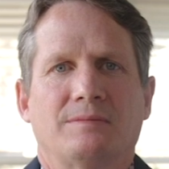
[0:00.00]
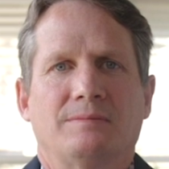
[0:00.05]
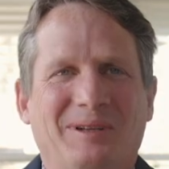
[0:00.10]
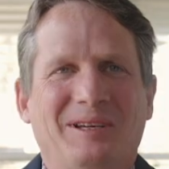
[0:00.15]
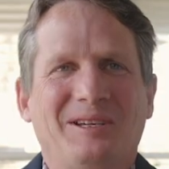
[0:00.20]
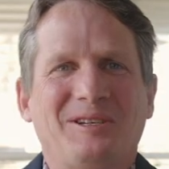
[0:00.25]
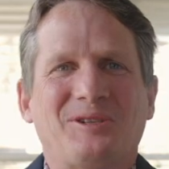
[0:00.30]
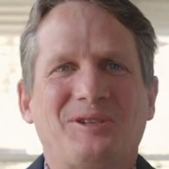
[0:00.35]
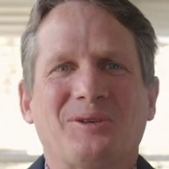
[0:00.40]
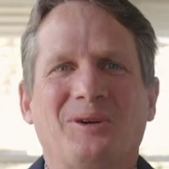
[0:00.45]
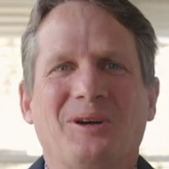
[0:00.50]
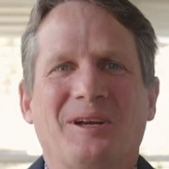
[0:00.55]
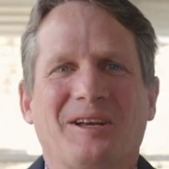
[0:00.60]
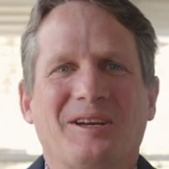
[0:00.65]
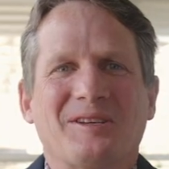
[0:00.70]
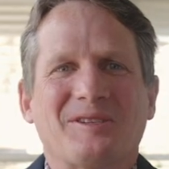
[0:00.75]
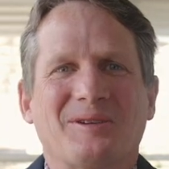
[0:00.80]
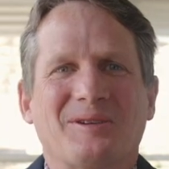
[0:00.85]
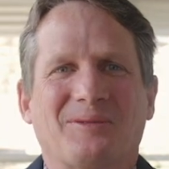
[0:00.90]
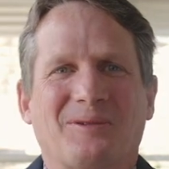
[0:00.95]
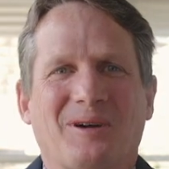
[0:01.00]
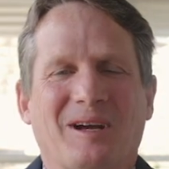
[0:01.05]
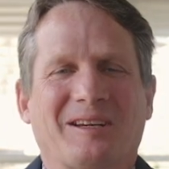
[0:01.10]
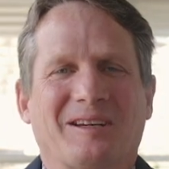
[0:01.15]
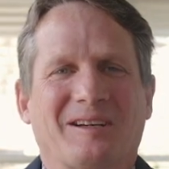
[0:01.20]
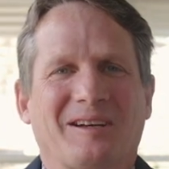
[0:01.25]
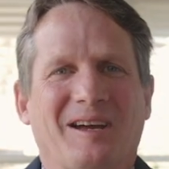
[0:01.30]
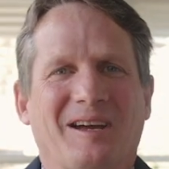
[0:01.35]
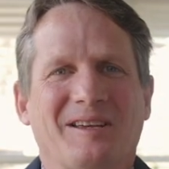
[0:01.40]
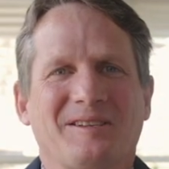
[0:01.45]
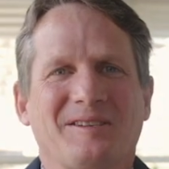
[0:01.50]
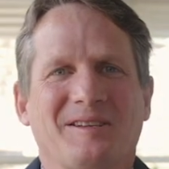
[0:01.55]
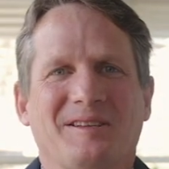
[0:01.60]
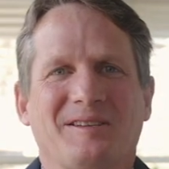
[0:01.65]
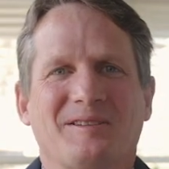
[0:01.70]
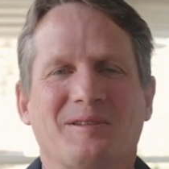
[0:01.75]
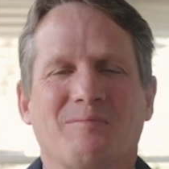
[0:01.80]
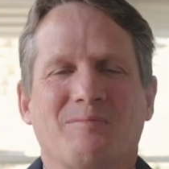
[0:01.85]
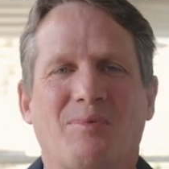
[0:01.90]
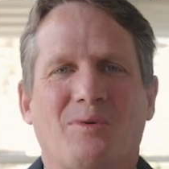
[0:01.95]
Please join us in recognizing
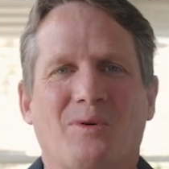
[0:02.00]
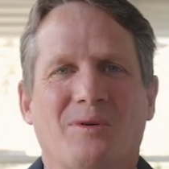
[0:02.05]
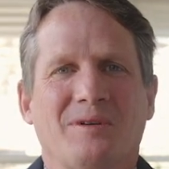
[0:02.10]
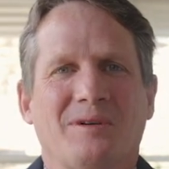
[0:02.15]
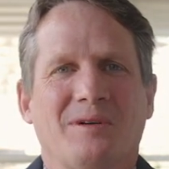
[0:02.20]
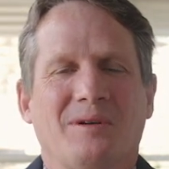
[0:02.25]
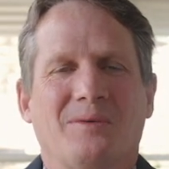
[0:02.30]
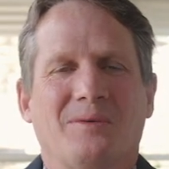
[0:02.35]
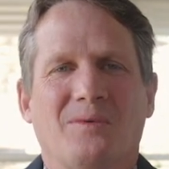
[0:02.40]
these important